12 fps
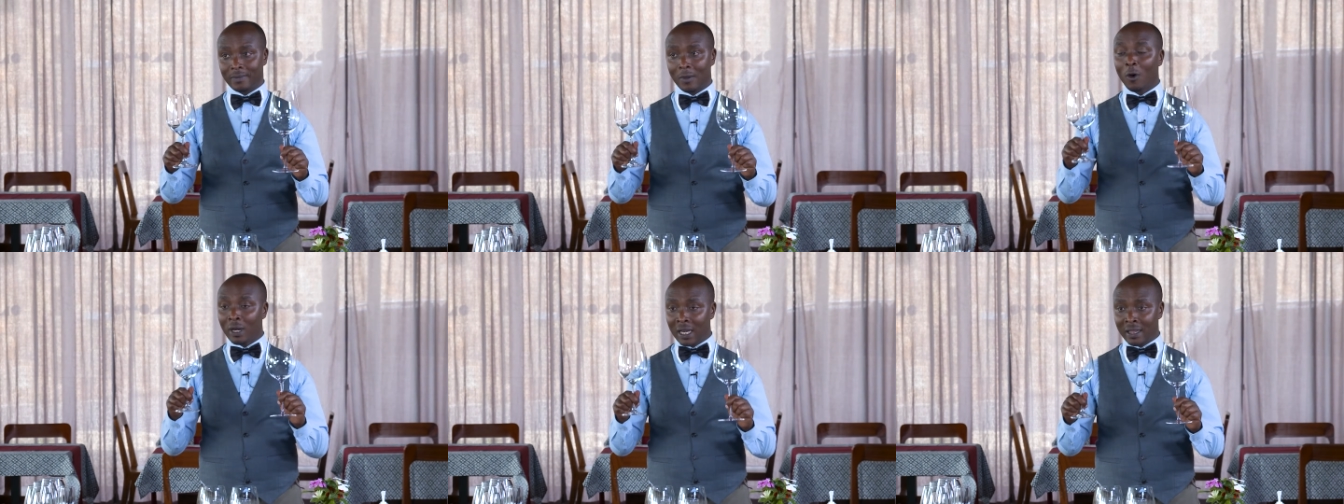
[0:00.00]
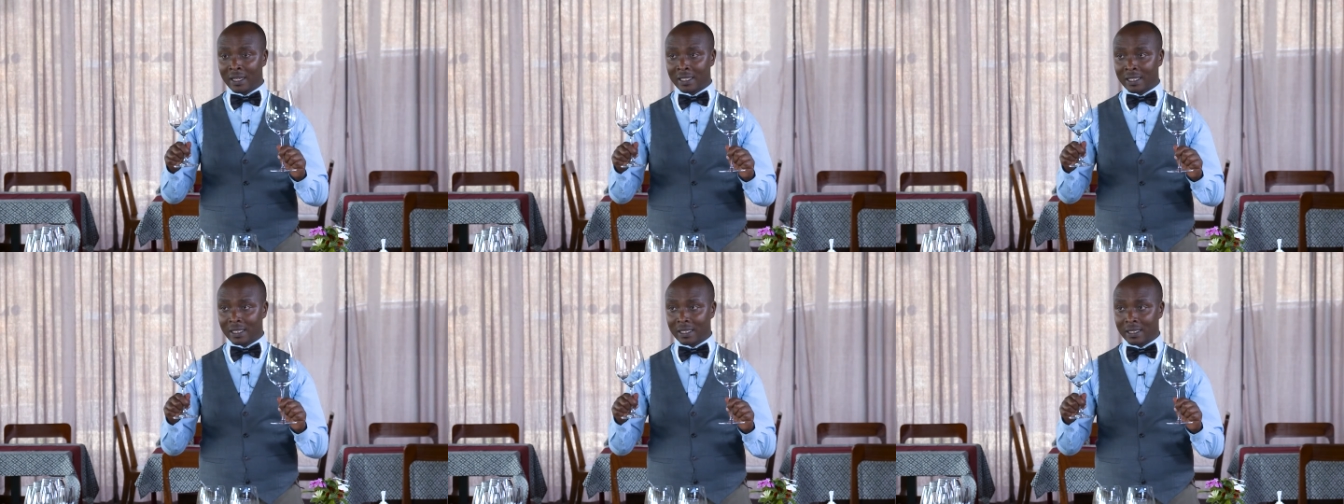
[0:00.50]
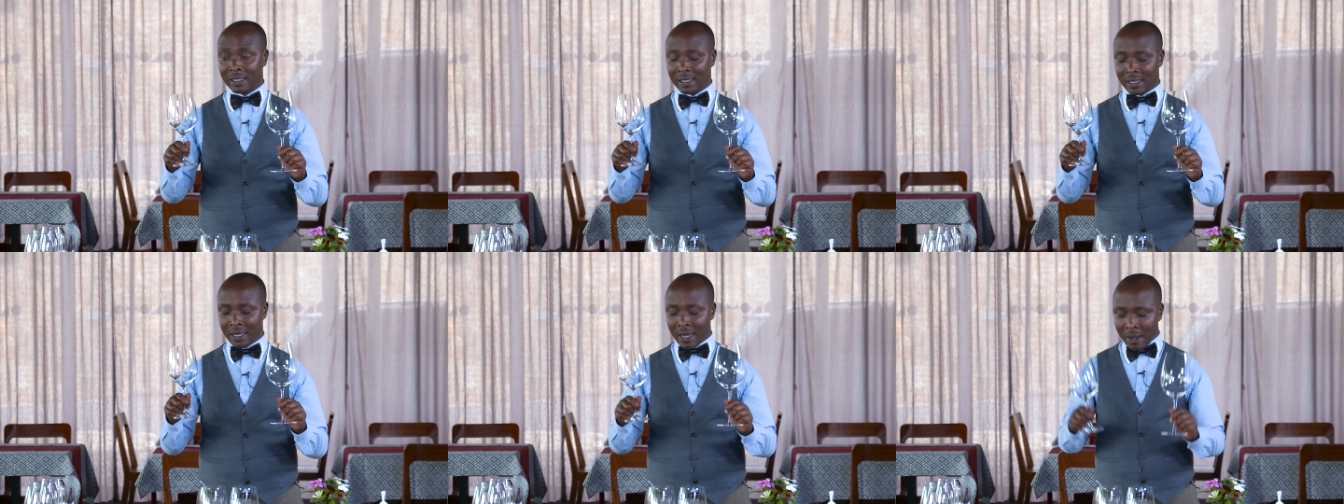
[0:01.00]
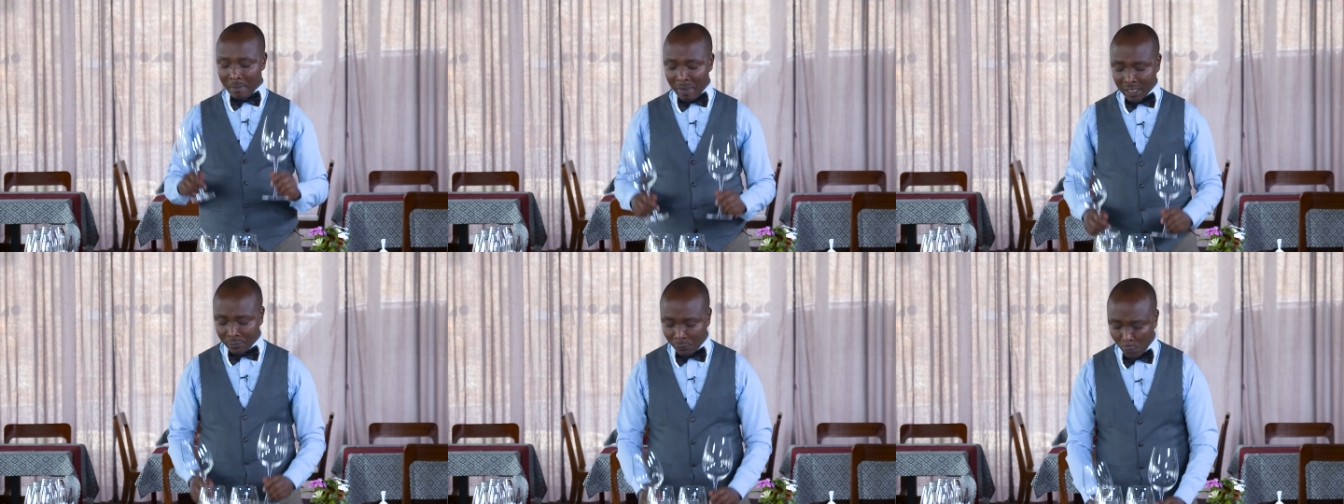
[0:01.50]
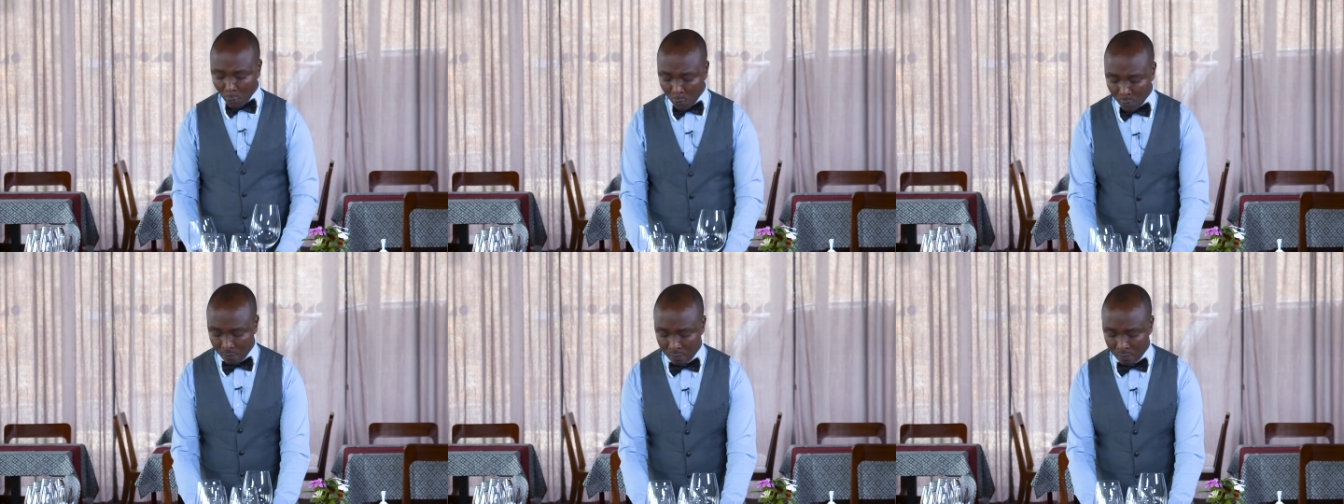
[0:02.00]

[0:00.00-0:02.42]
Only this. But for